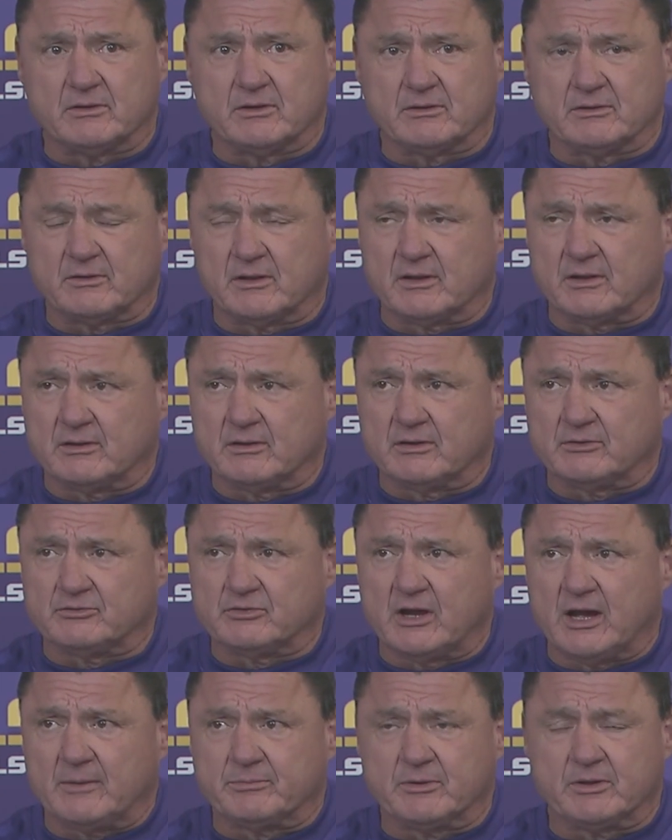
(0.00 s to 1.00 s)
The
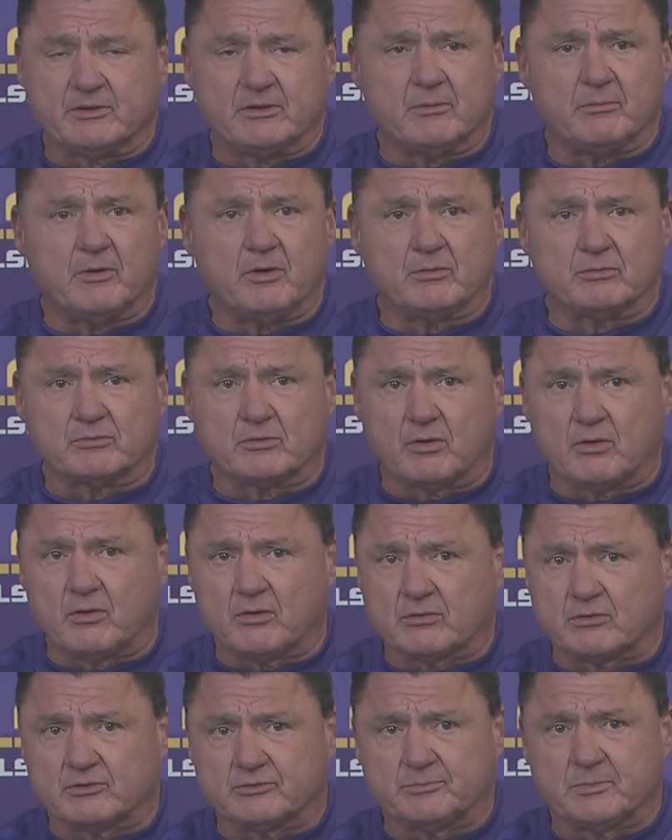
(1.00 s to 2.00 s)
job that Damone
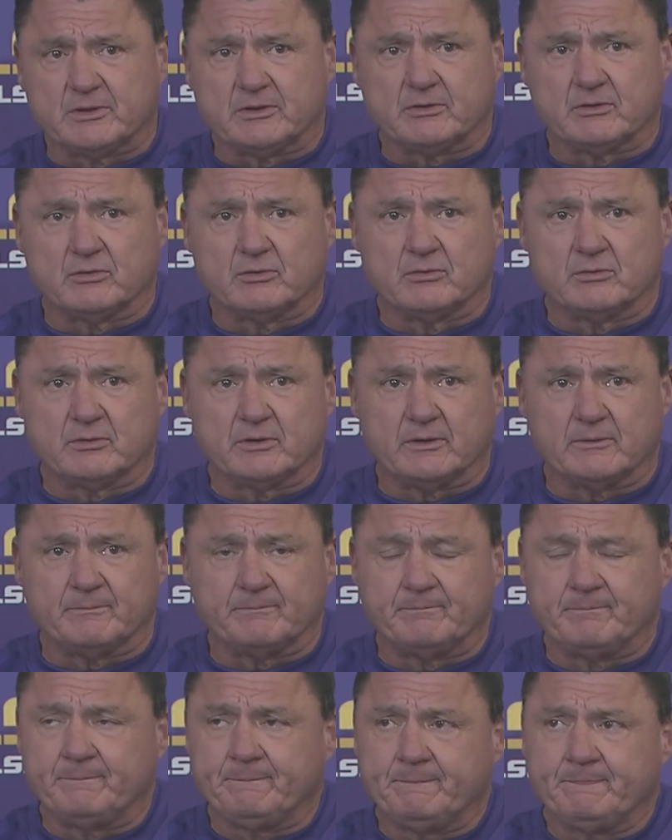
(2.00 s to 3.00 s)
Clark has been doing, and
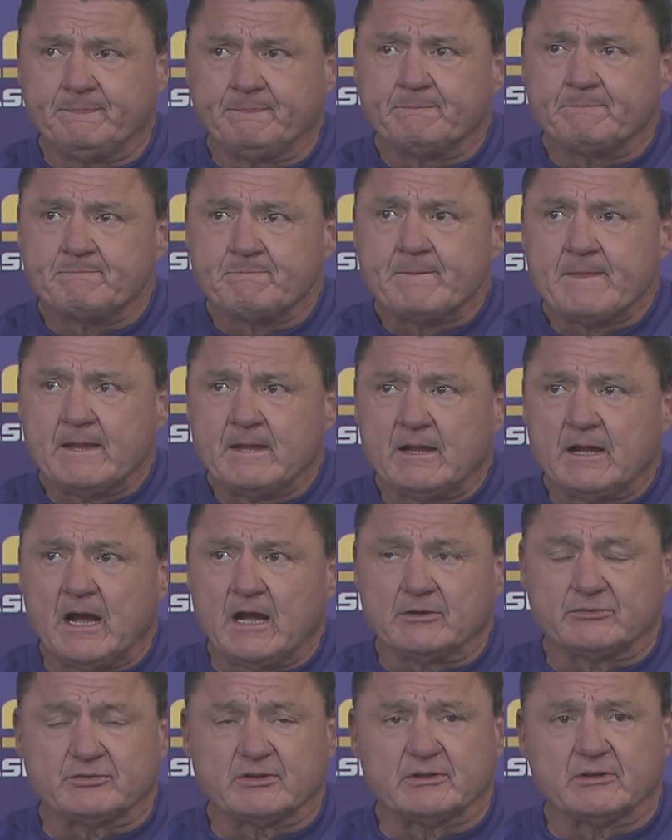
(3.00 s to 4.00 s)

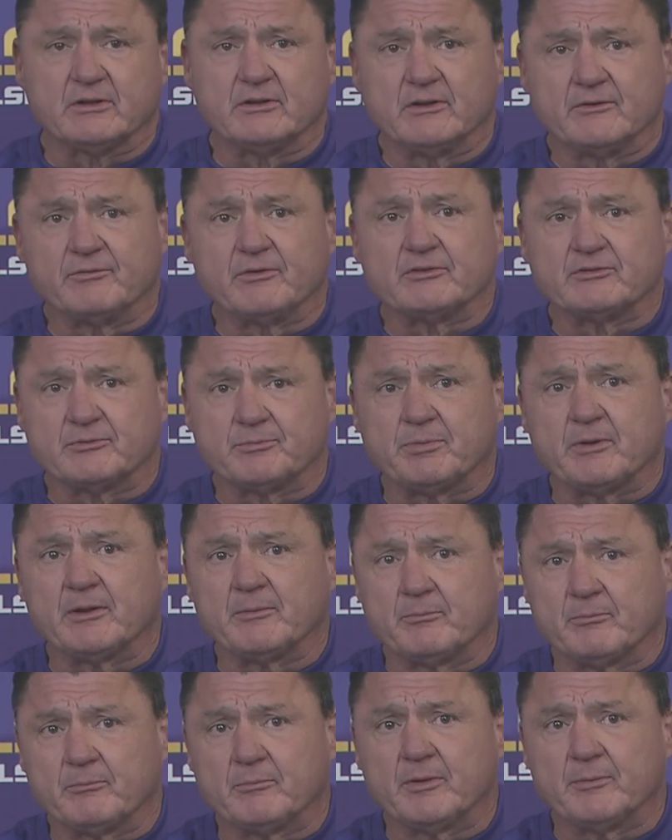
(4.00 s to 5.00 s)
I just think the defense
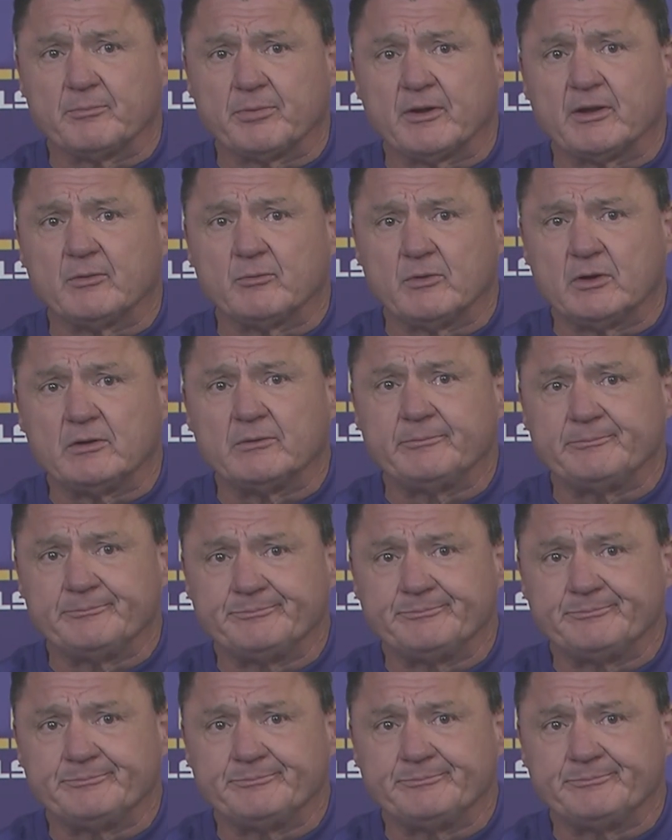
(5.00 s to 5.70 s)
has been playing well.